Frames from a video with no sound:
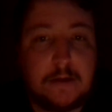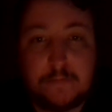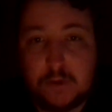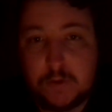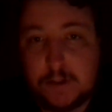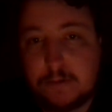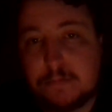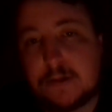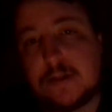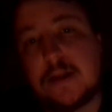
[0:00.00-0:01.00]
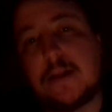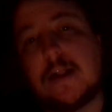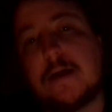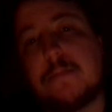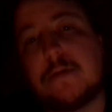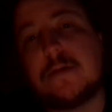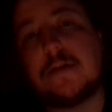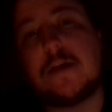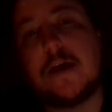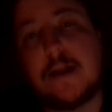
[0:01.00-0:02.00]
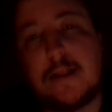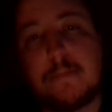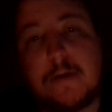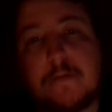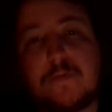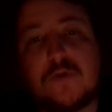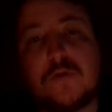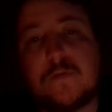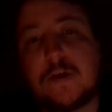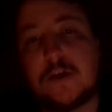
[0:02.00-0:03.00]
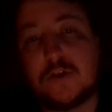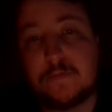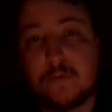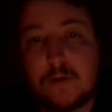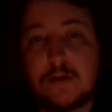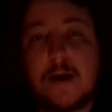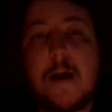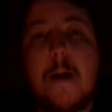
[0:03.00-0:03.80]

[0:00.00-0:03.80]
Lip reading: If you're new here, please hit that like button. Hit that bell for notifications if you want.